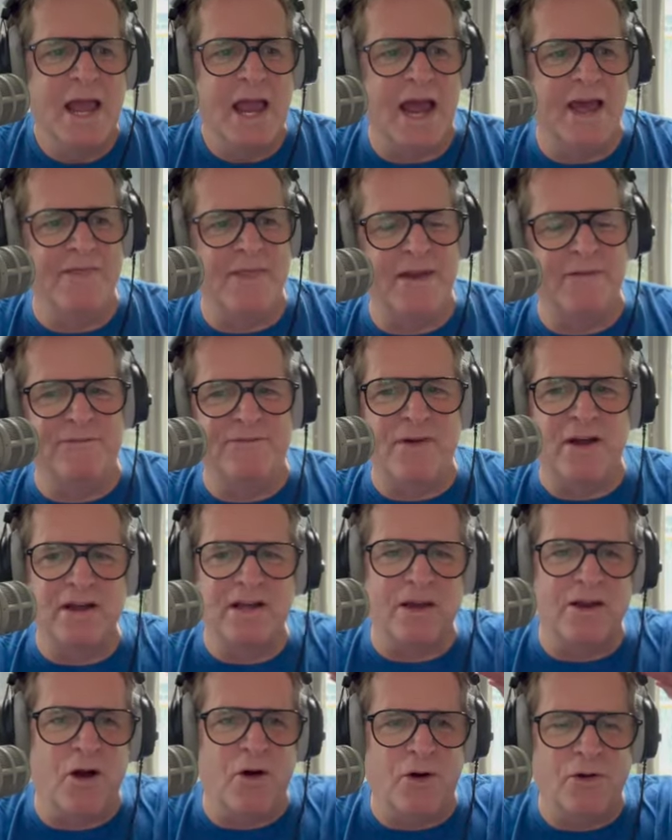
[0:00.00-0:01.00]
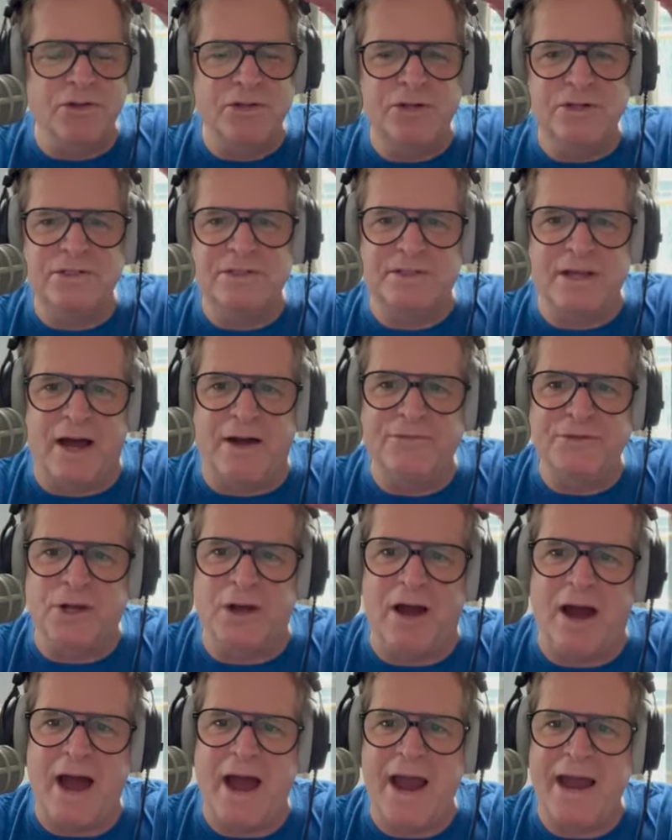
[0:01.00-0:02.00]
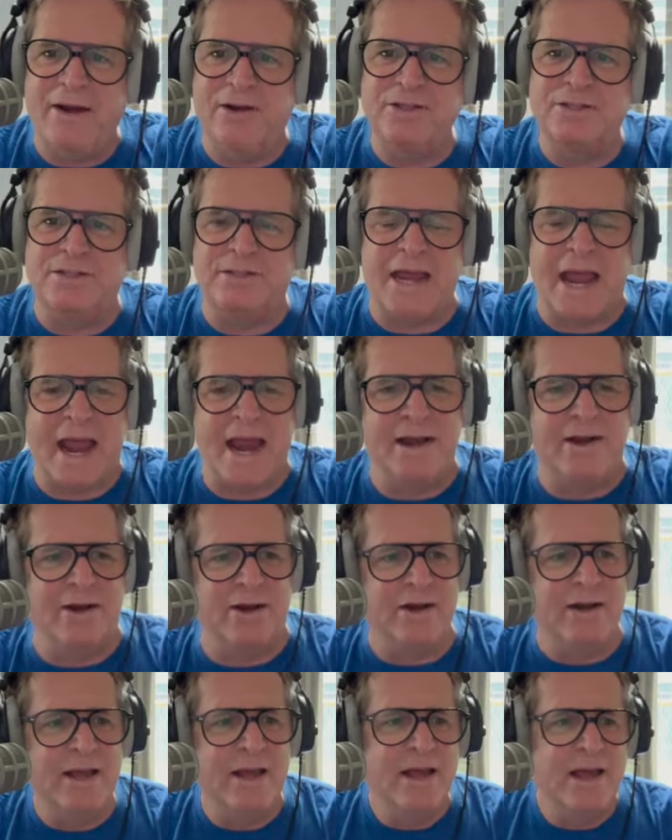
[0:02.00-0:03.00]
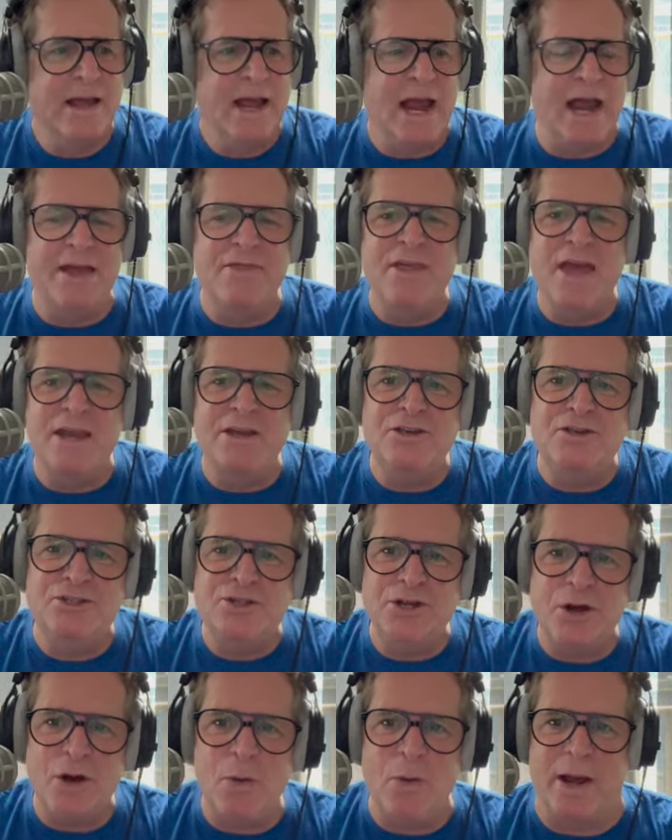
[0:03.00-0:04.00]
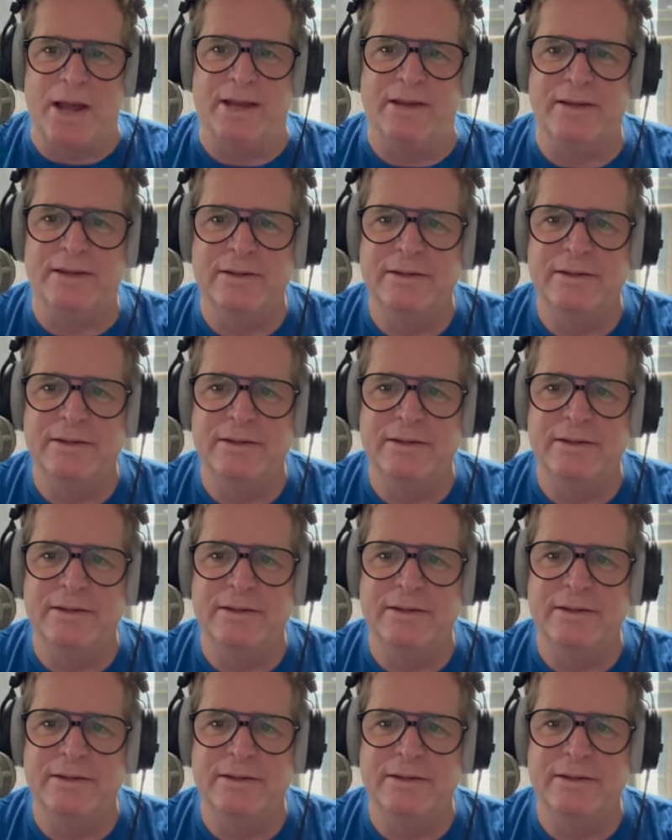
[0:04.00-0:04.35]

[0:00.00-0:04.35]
and then fucking hold yourself to a higher standard and then do it.